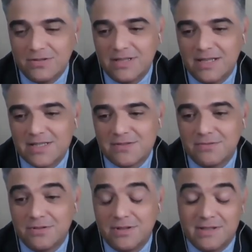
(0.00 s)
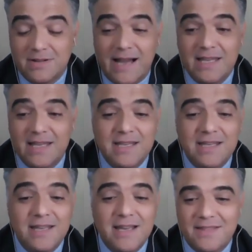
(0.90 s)
age,
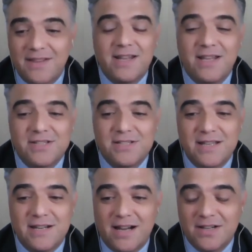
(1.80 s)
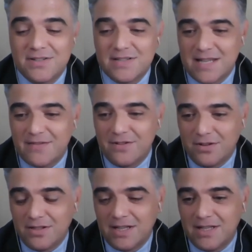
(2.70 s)
i.e. their arteries have
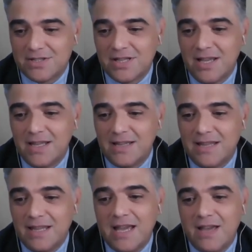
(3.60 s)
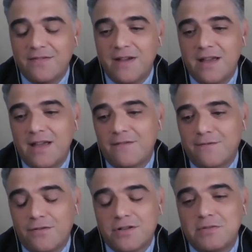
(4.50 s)
not aged, they have a
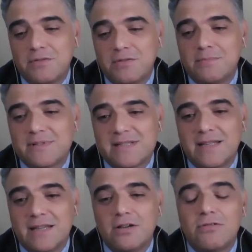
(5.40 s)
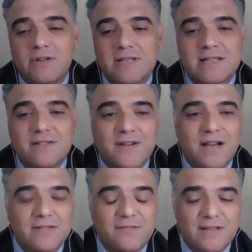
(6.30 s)
41% lower risk of
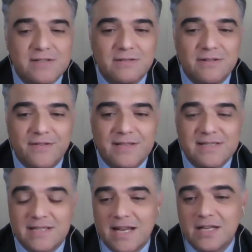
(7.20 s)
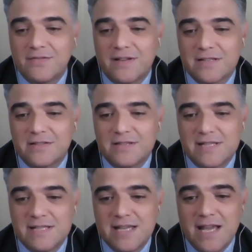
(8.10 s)
cardiovascular events and cardiovascular
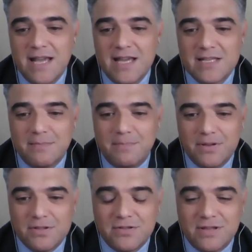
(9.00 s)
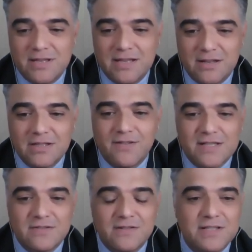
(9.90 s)
disease, as opposed to the early
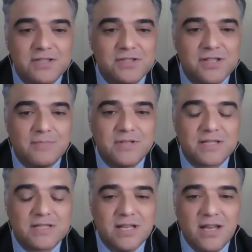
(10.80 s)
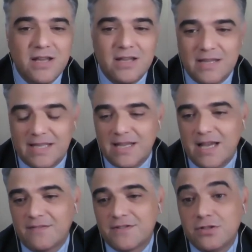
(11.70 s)
vascular aging subjects that
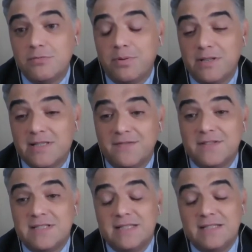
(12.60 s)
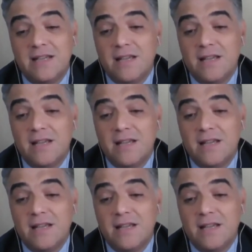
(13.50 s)
have 2.17